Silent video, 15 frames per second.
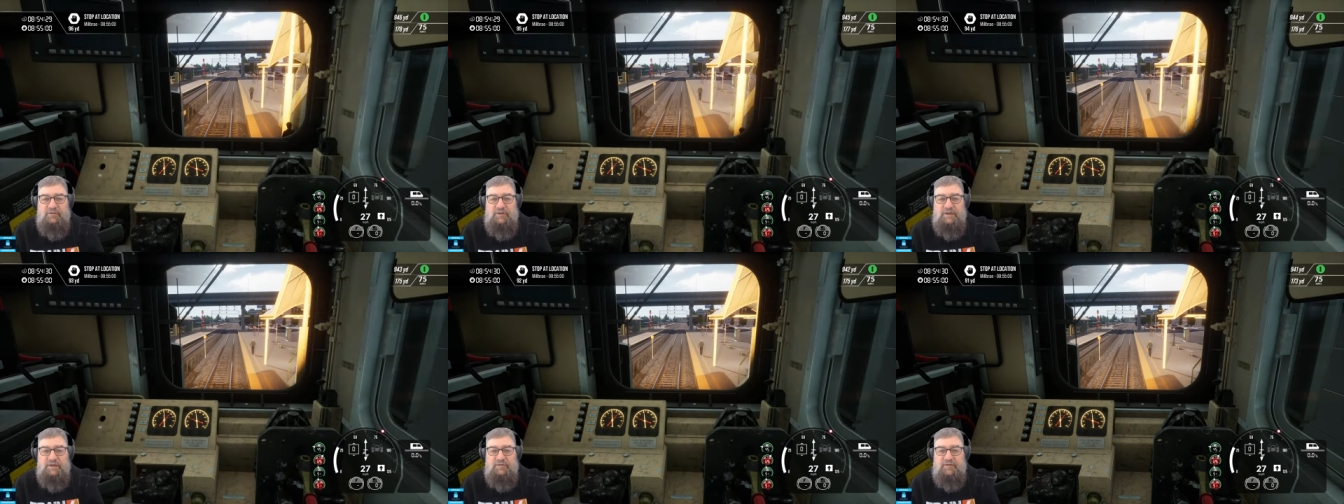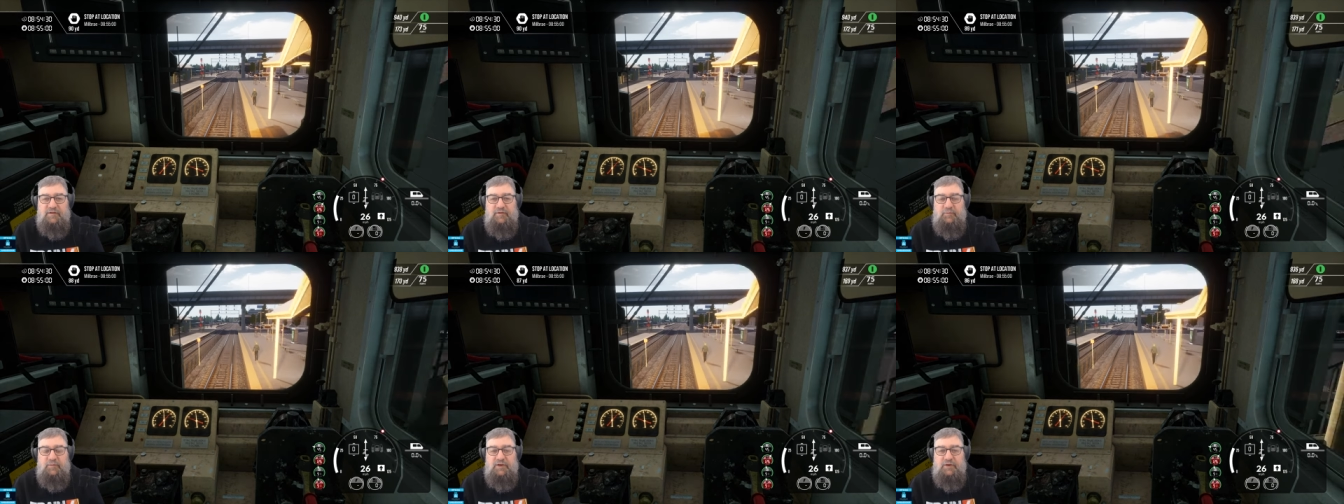I think it's
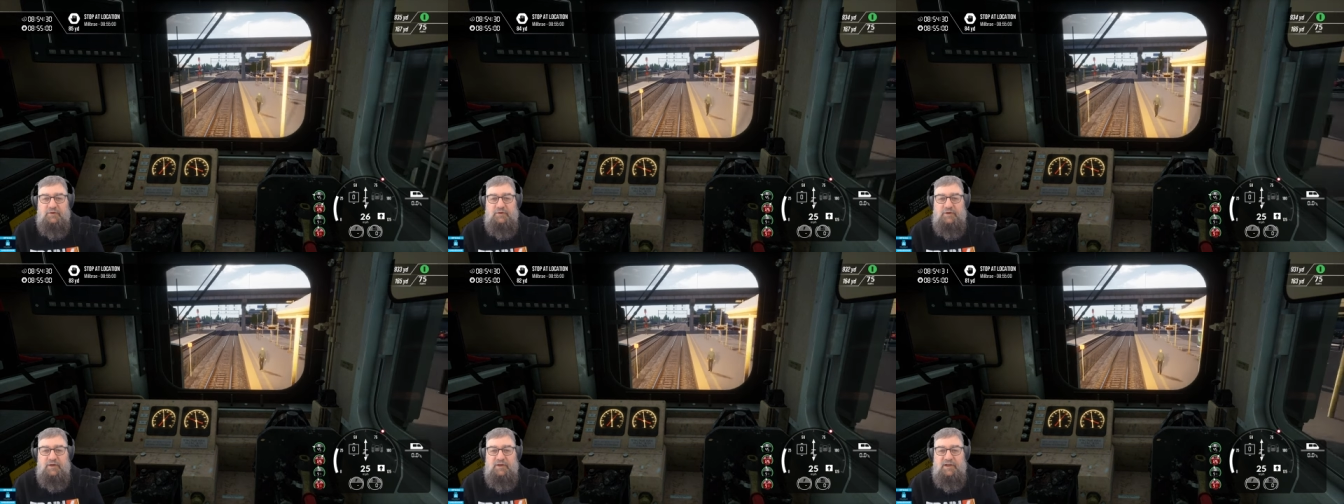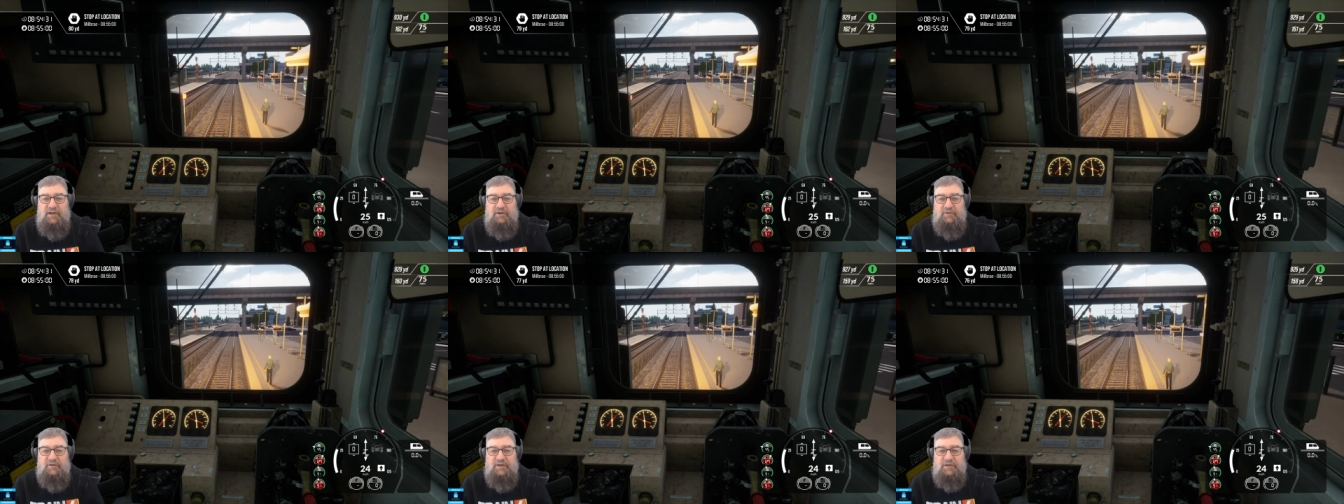going to be
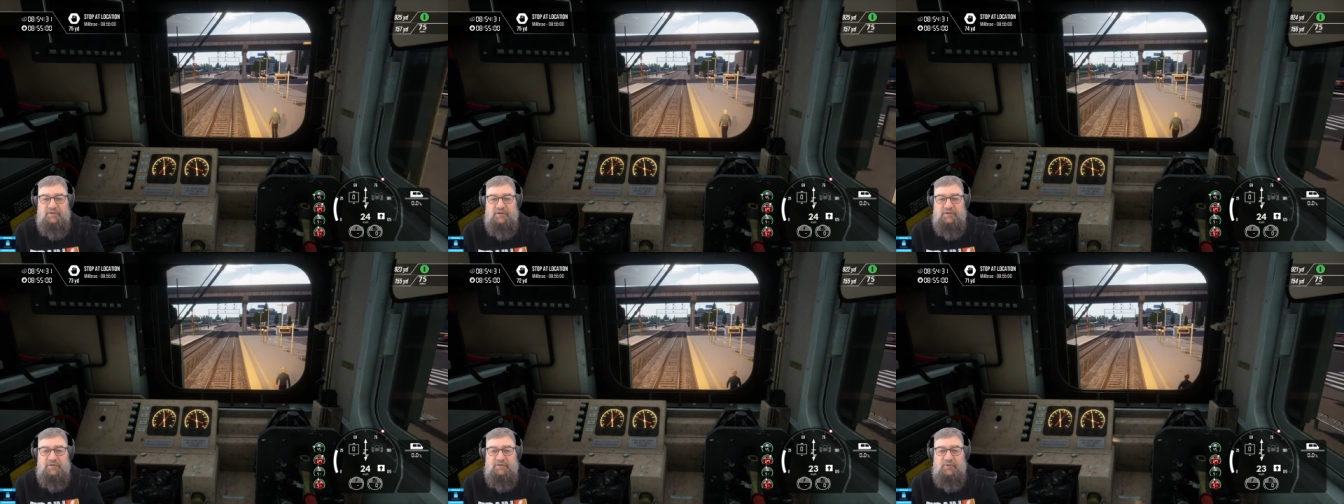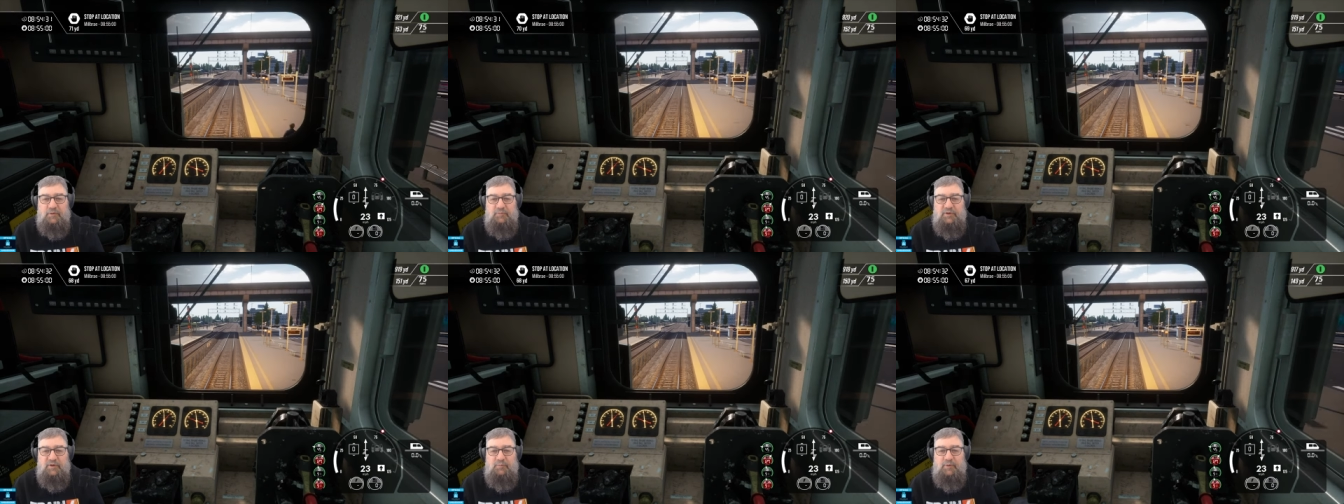okay. I think it's going to
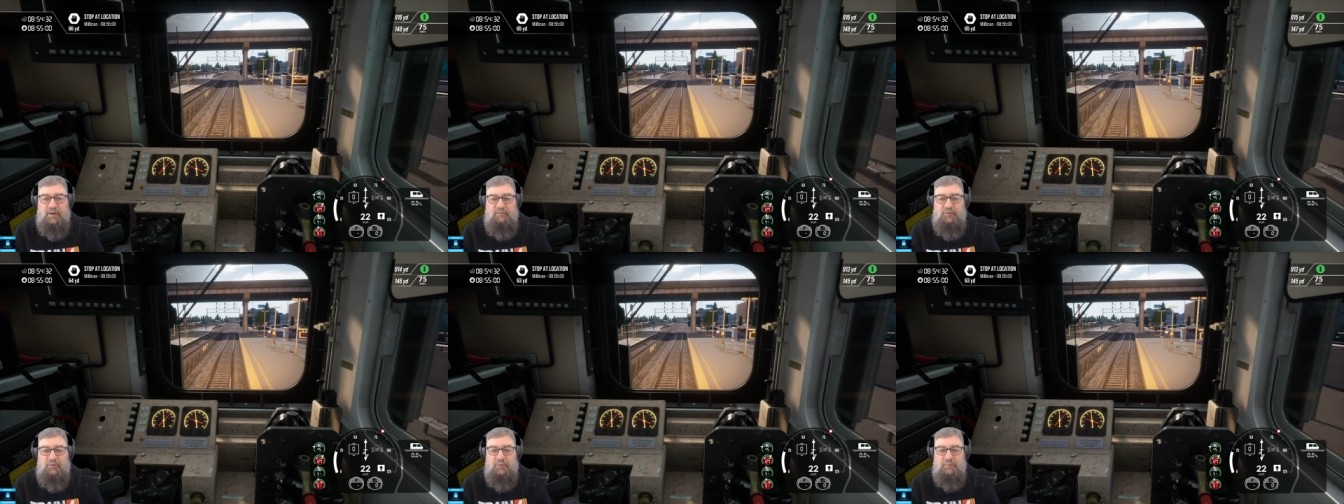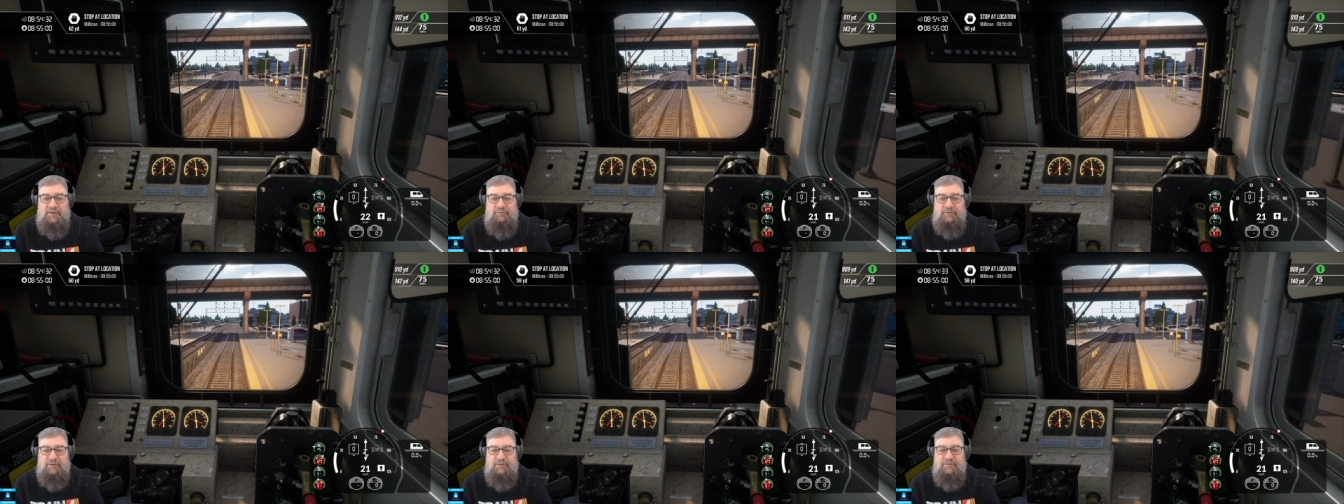stop in the platform
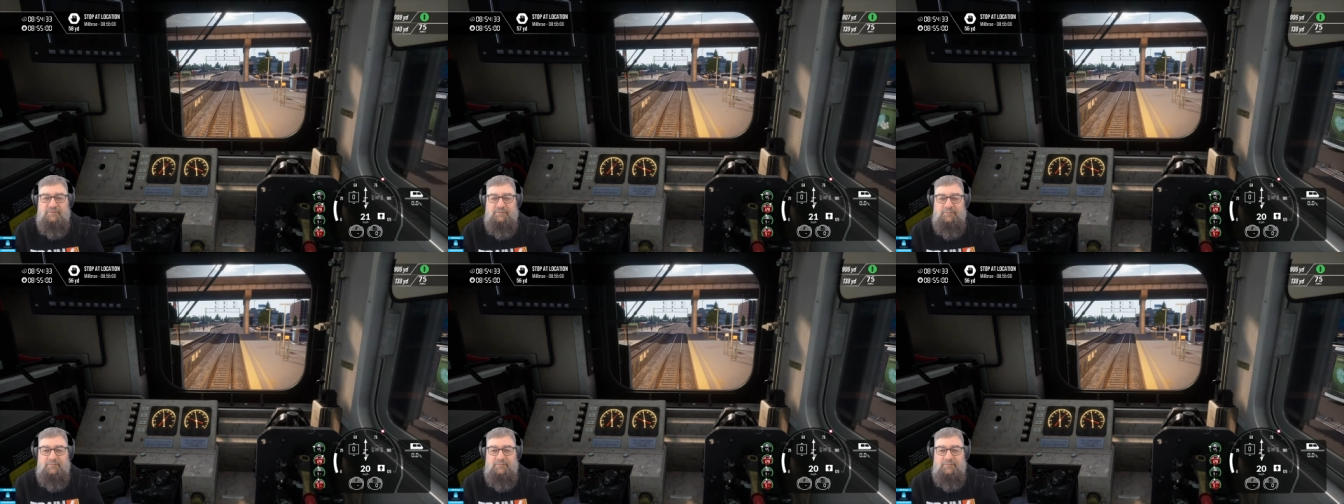even.